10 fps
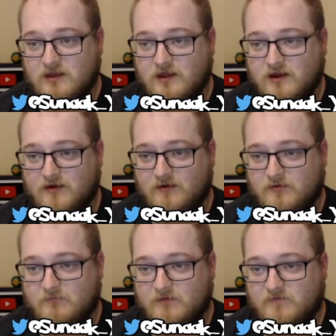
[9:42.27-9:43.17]

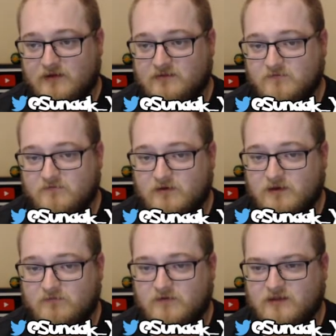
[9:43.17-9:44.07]
Um, if you guys have,
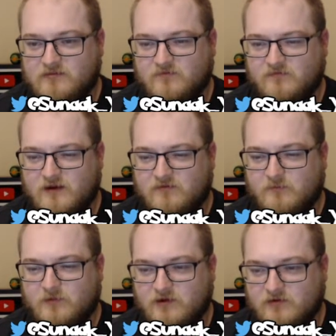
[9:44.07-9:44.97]
if you guys are very
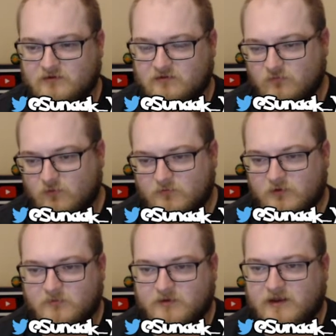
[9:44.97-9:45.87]
familiar, this is one
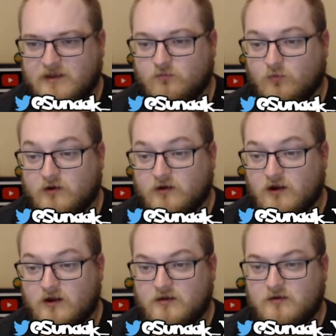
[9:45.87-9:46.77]
Pokemon that has Wonder Guard.